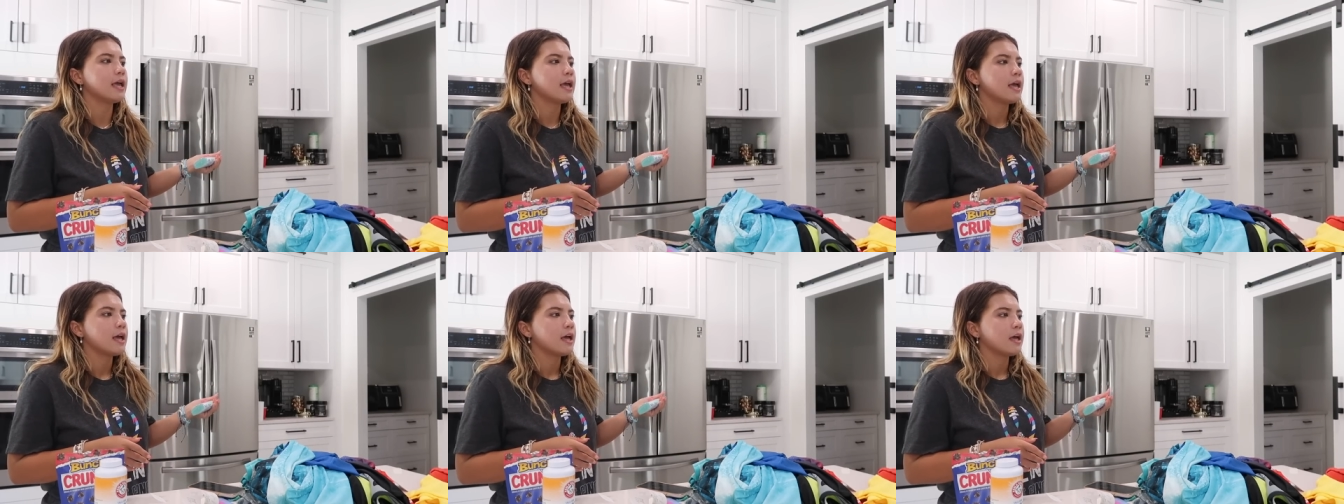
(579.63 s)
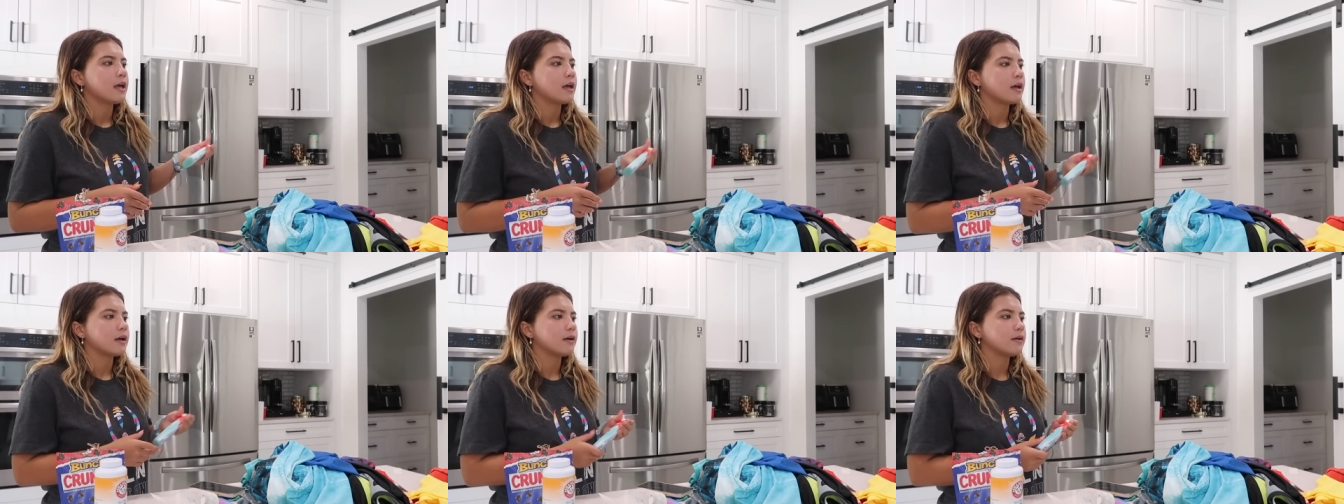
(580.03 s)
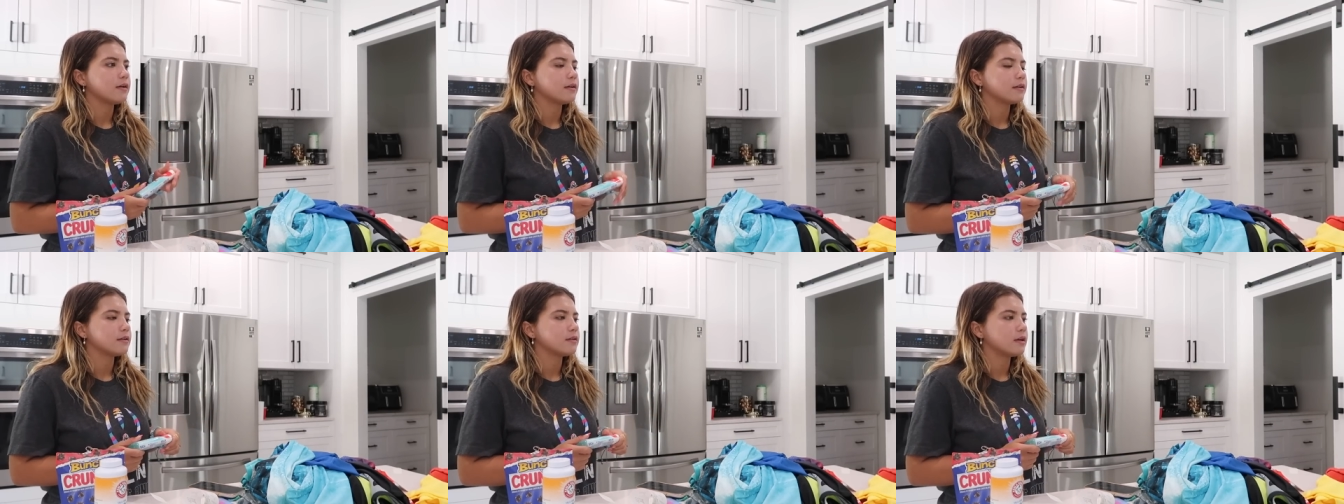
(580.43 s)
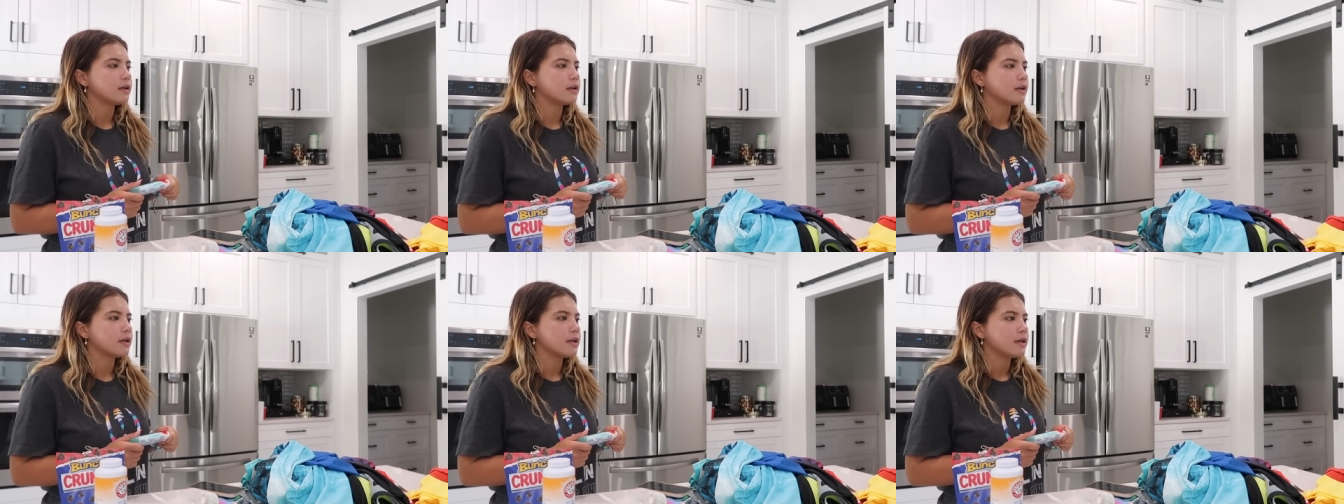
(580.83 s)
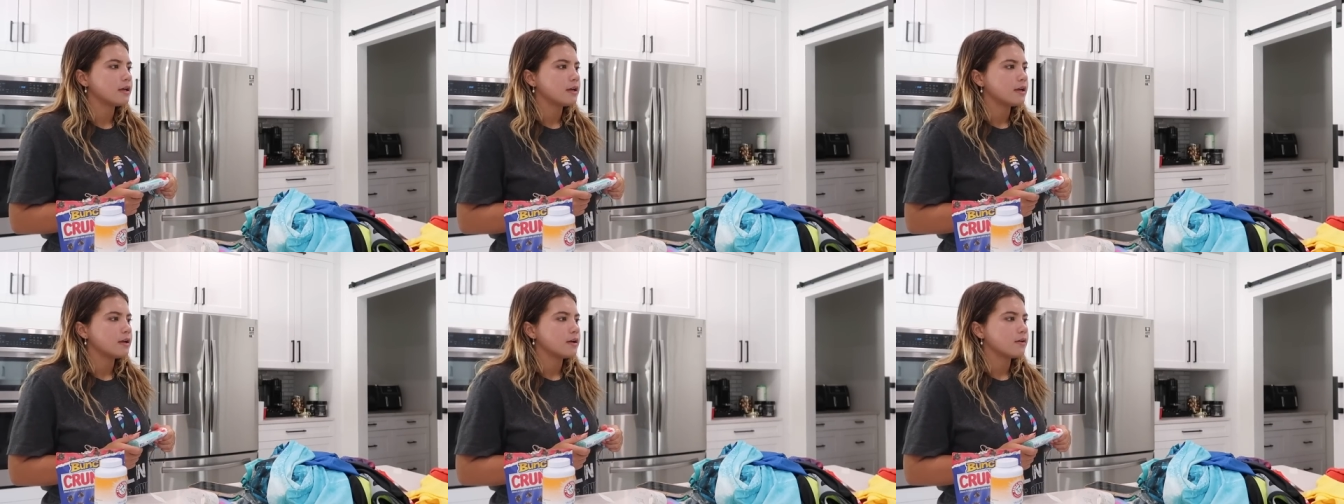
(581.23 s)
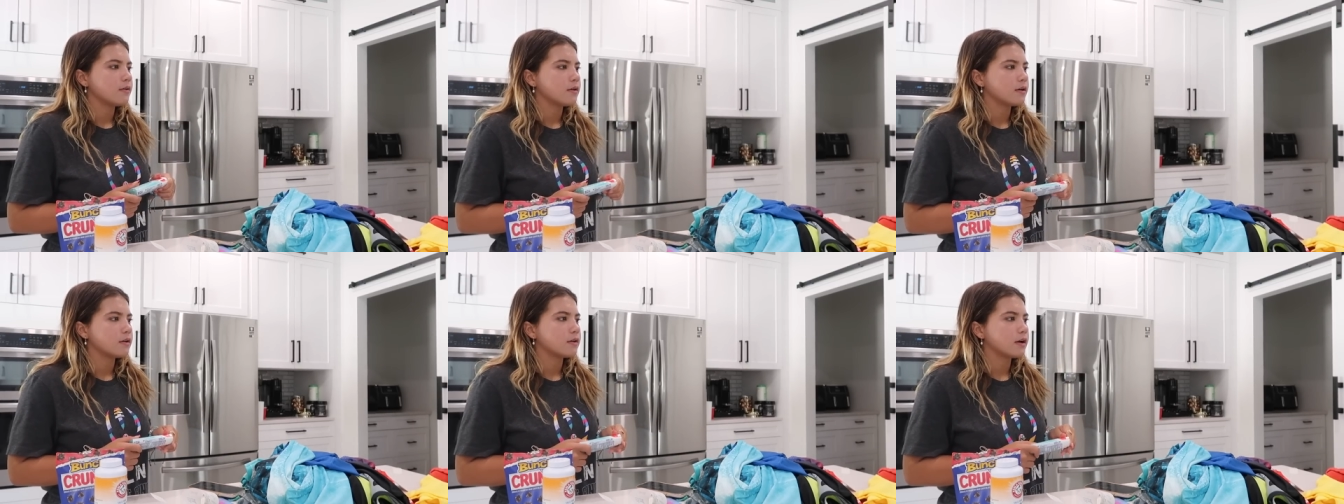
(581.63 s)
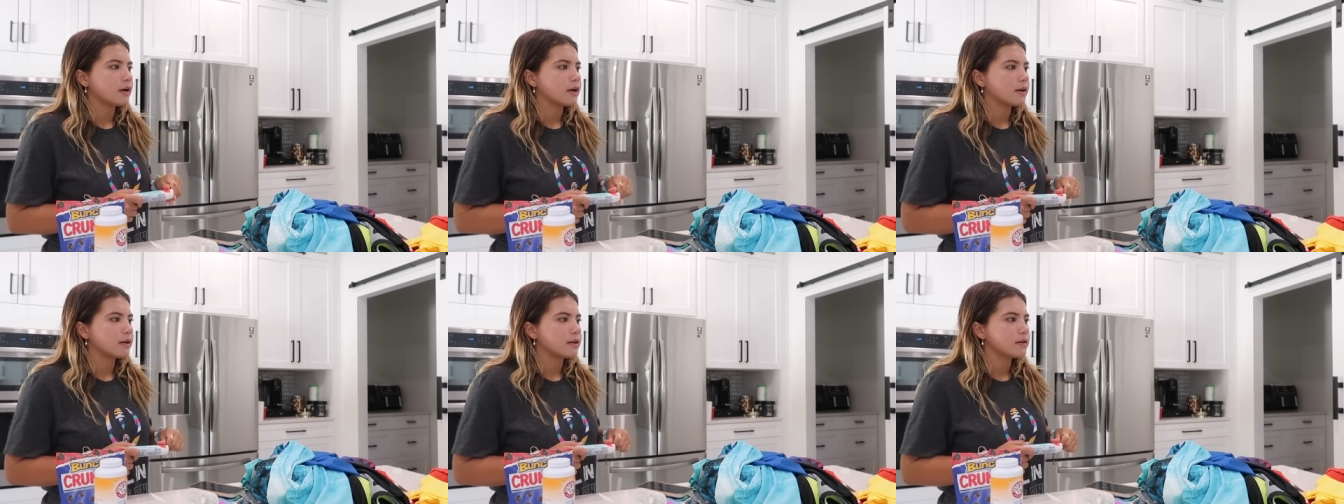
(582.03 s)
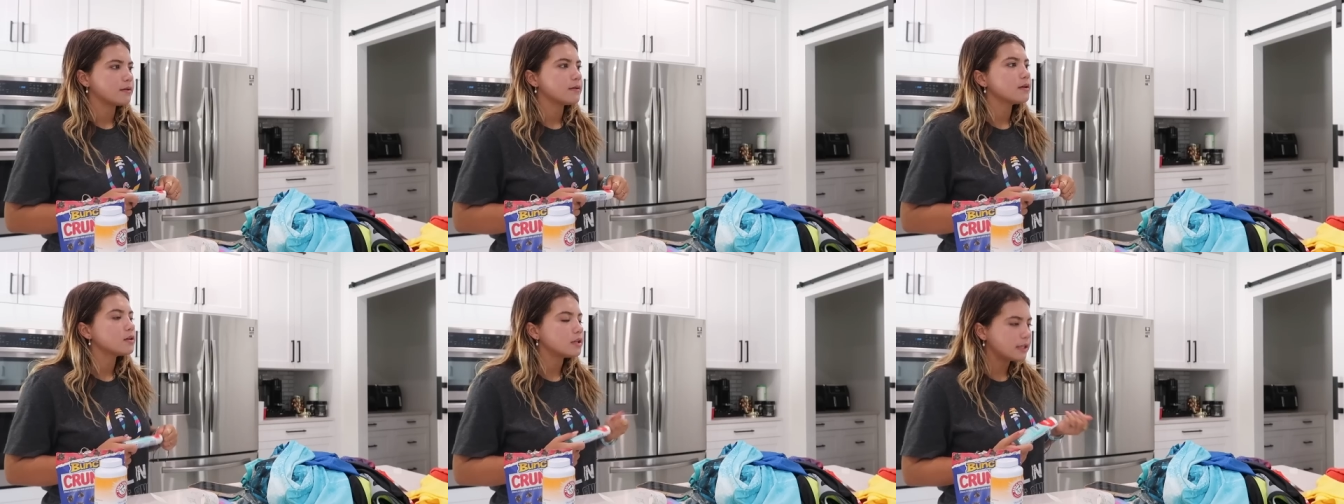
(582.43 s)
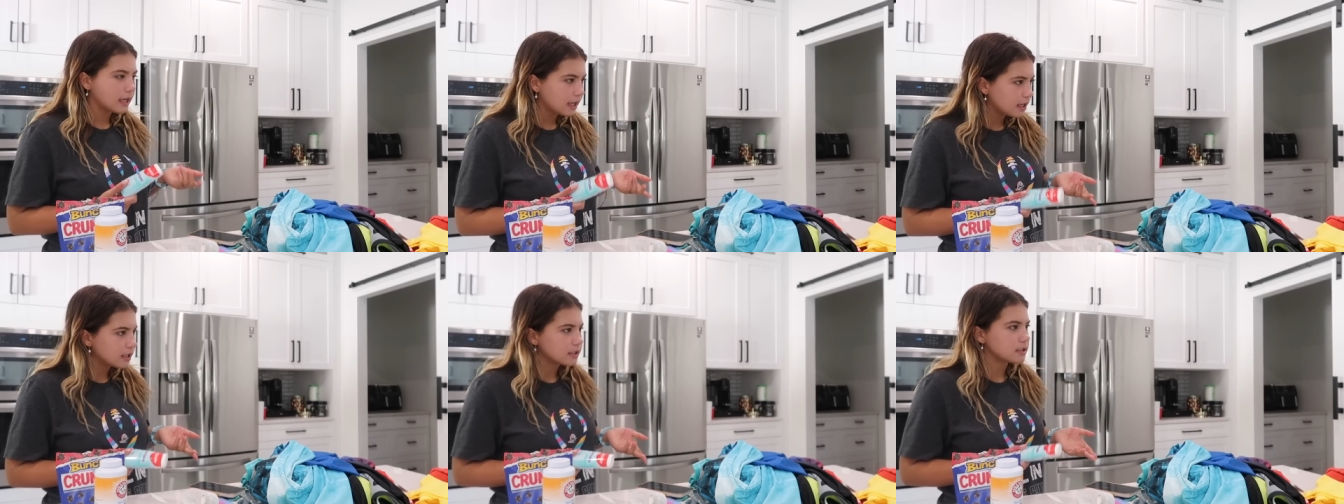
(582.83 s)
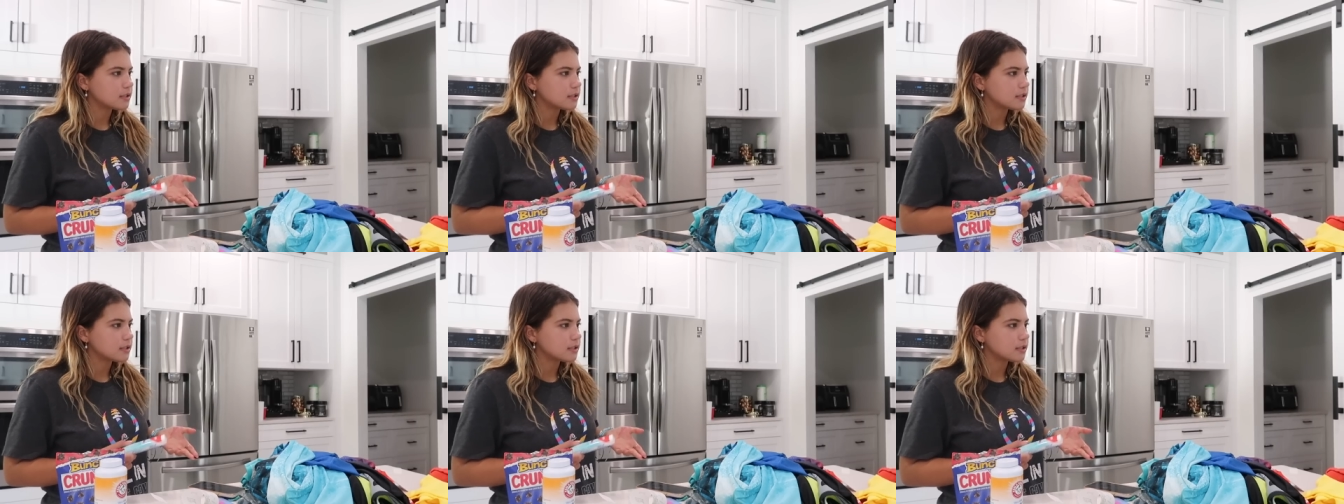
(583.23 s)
What do you want me to buy the cake the day before so I can take the picture? Yes.